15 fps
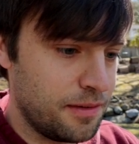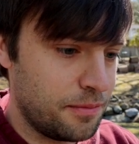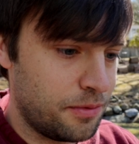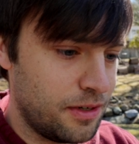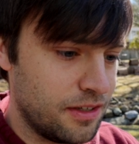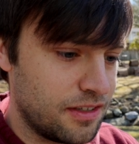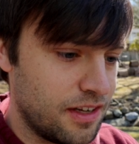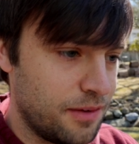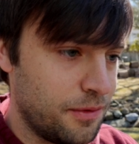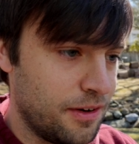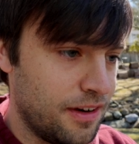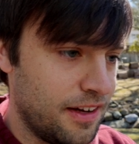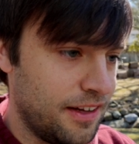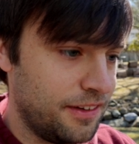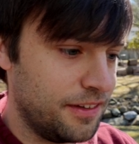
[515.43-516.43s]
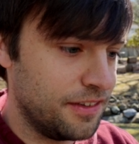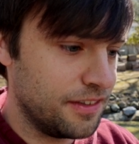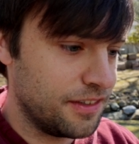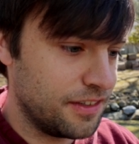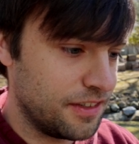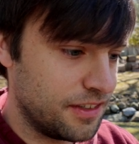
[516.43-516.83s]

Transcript: Prince Edward Island.